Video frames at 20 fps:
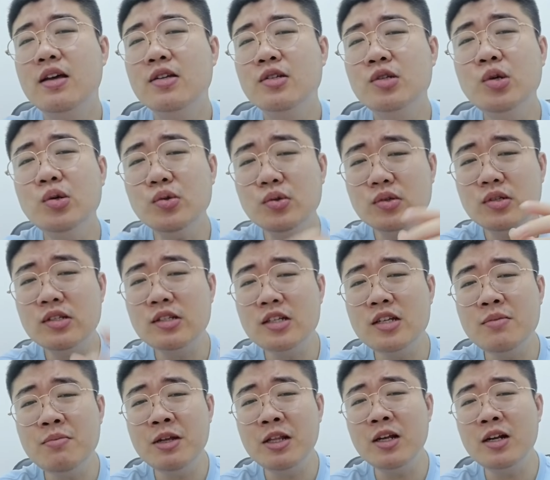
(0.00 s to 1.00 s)
So
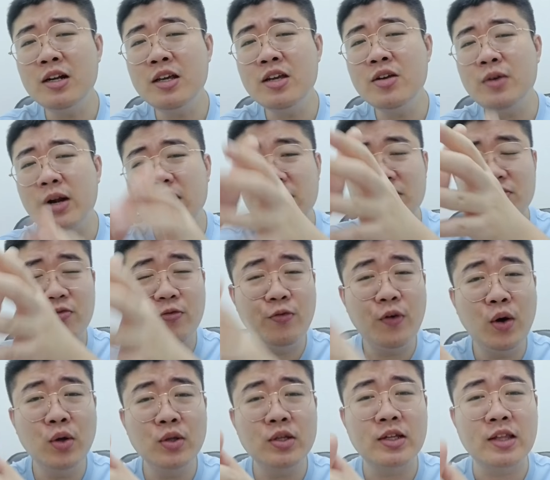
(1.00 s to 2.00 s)
similarly, right,
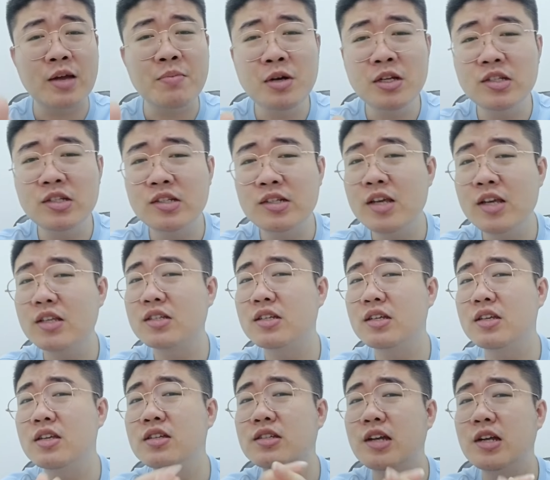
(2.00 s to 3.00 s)
for the number
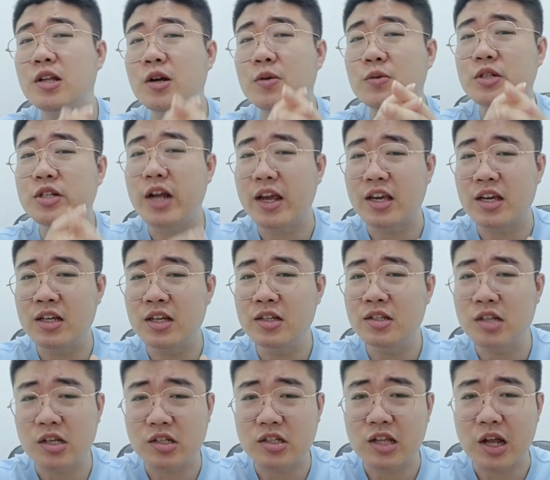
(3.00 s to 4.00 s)
6, instead of checking
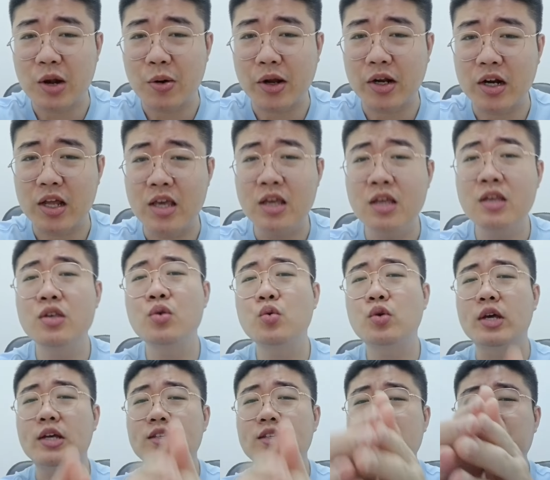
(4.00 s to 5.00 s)
6 directly, you
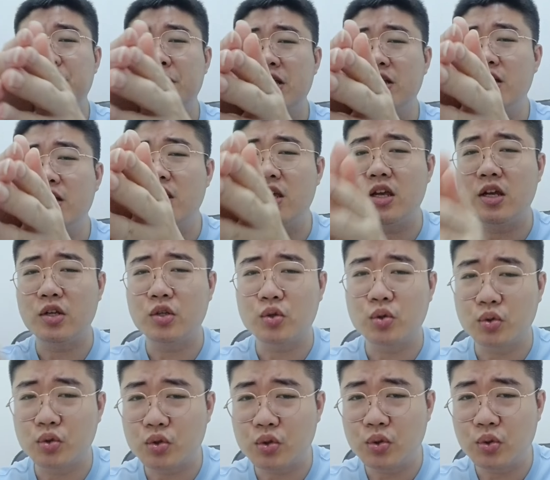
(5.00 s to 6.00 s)
can split it
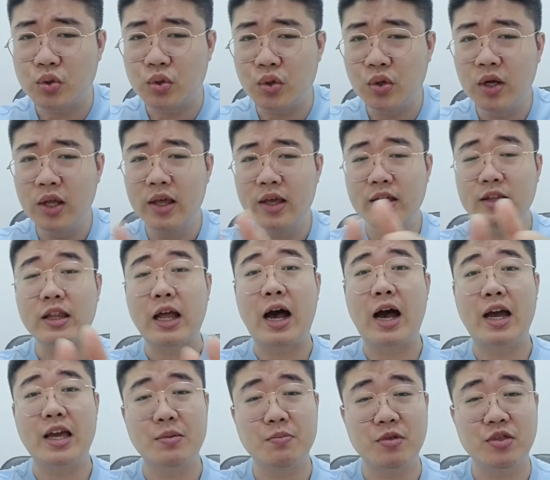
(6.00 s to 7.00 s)
into 2
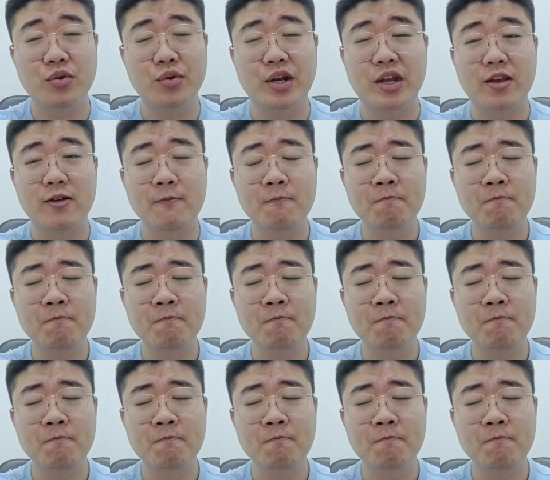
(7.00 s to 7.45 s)
times 3.